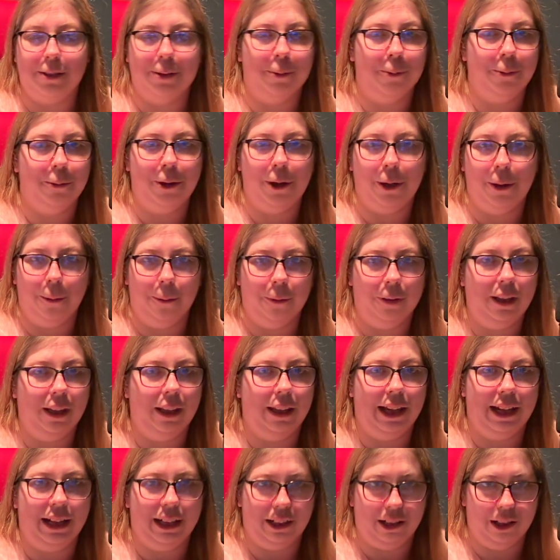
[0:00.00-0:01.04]
You know the
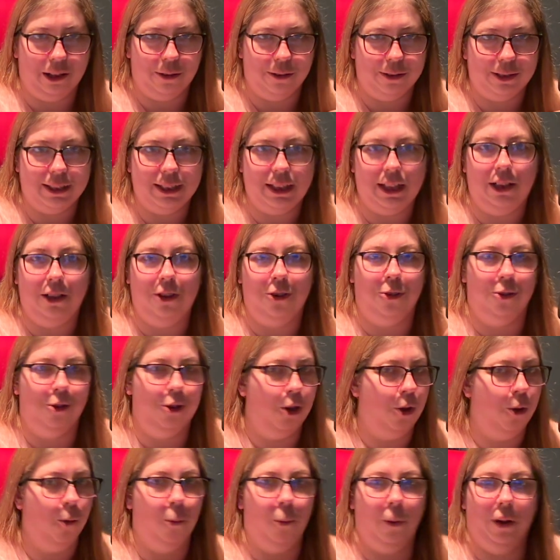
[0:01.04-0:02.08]
Let It Go scene. You
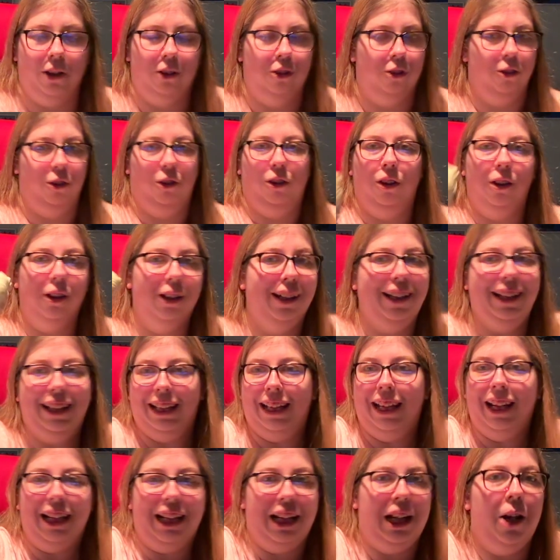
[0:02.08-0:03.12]
know where,
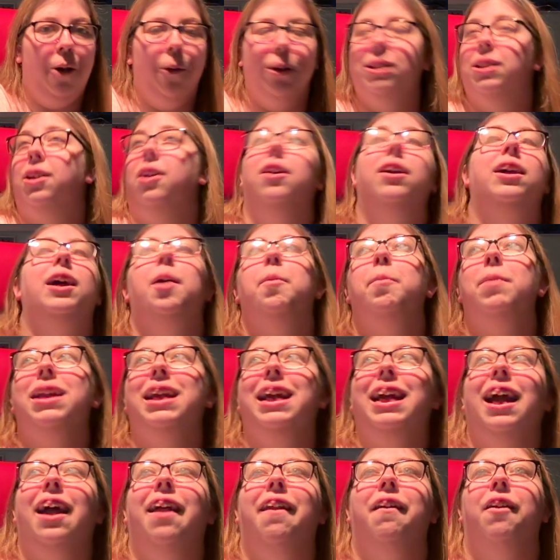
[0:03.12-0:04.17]
you know, it's all coming
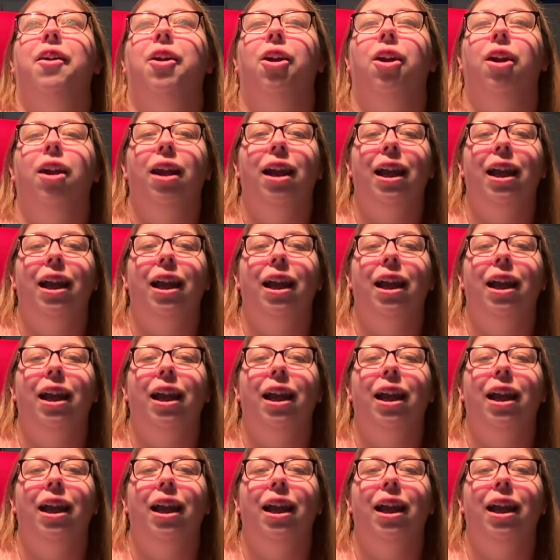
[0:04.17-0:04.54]
together.